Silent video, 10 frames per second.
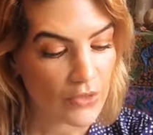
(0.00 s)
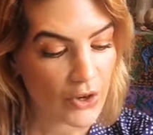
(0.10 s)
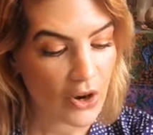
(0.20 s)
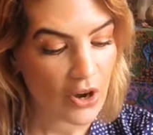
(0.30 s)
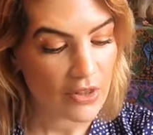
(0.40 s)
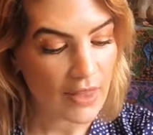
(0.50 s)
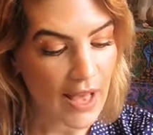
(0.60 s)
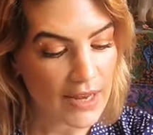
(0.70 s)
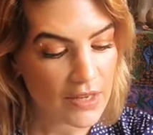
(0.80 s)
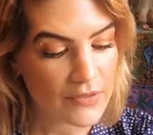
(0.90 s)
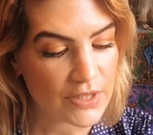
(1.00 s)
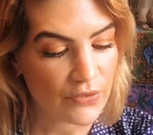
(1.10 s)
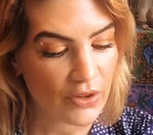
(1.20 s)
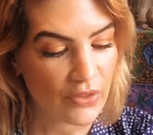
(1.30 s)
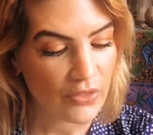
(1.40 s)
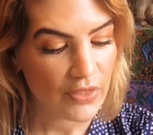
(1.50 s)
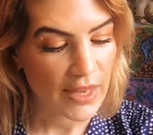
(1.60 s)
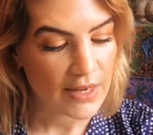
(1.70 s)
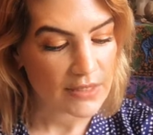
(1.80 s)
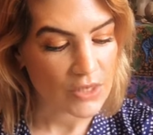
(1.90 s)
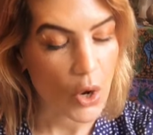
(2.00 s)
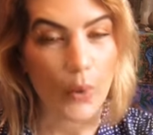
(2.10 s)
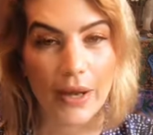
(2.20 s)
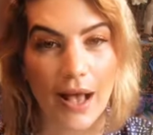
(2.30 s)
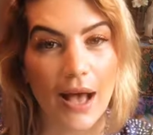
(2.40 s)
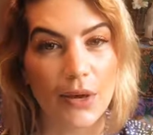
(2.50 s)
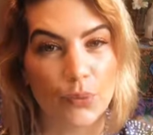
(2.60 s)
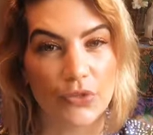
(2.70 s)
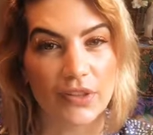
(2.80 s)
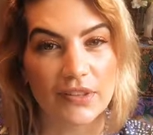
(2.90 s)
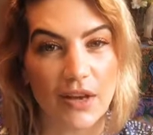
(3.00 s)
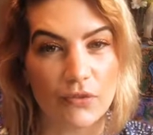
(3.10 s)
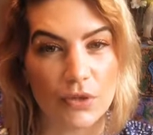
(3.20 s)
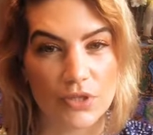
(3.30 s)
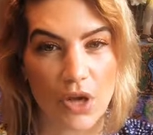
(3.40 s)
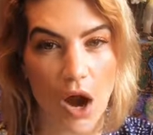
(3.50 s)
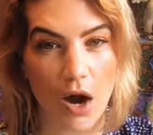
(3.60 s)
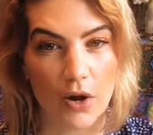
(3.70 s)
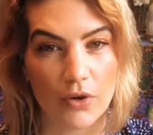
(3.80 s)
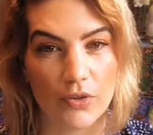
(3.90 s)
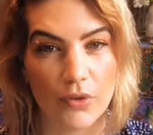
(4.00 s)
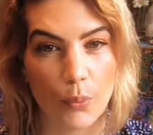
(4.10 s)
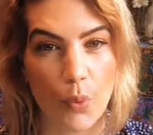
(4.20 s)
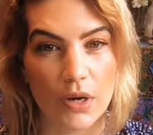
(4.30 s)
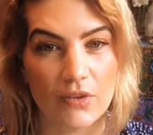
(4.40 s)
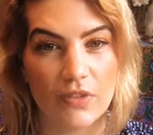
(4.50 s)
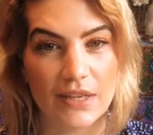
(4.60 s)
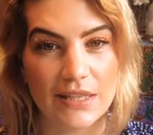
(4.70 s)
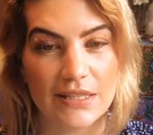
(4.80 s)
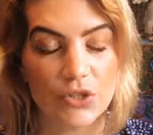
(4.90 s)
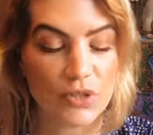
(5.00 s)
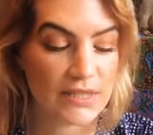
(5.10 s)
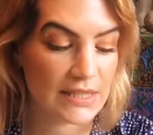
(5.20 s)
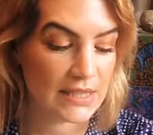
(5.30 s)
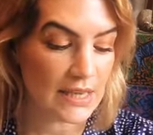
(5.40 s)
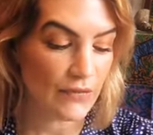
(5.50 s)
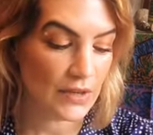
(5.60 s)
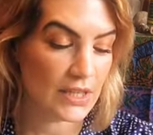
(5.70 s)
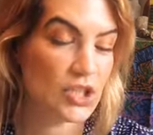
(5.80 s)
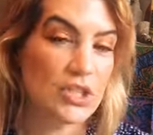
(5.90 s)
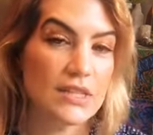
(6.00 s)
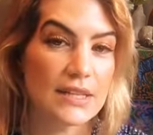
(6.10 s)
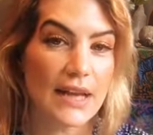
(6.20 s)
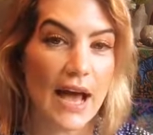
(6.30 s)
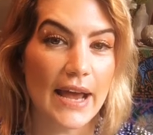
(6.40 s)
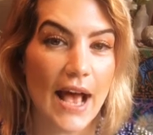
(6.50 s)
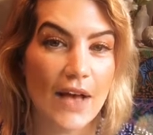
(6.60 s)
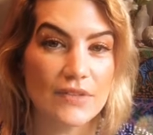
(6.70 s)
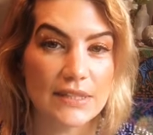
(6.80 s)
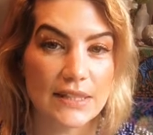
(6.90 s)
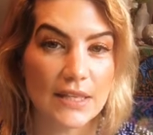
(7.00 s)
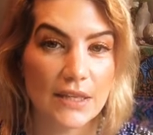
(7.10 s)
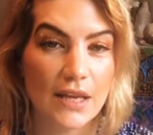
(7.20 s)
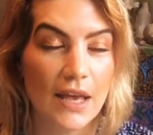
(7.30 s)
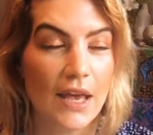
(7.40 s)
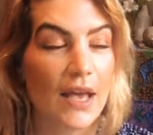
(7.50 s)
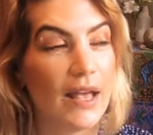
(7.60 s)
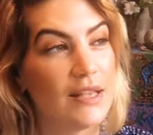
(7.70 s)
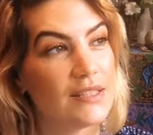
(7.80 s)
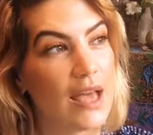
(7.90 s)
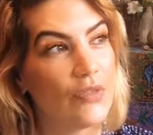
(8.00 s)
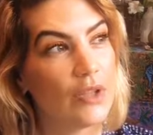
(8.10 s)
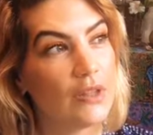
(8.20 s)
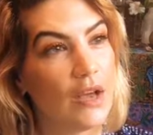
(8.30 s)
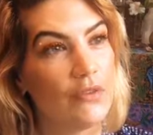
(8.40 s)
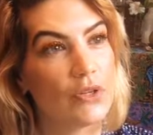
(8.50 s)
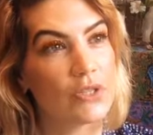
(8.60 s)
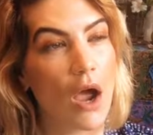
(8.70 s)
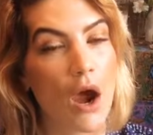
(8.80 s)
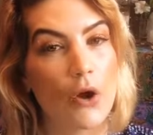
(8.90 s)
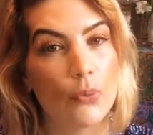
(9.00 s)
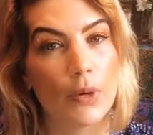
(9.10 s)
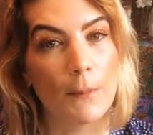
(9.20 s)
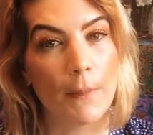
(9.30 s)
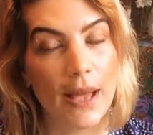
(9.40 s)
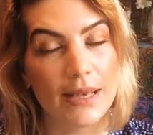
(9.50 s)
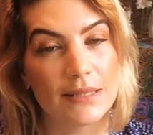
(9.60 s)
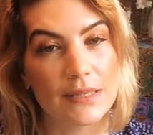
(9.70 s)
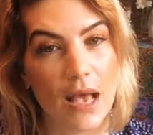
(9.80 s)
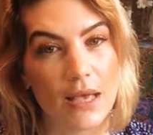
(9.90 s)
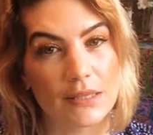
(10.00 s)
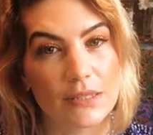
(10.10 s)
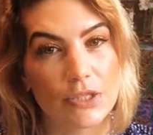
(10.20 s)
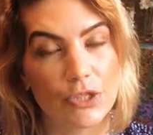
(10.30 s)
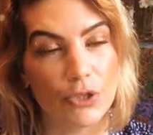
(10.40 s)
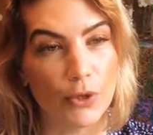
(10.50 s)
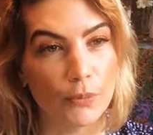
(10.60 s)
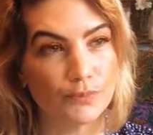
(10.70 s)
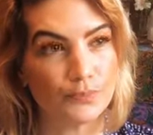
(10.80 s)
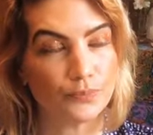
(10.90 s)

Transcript: There are a lot of different things going on with the lover's card. The one of the interesting definitions that I have seen is that the lover's card reminds us to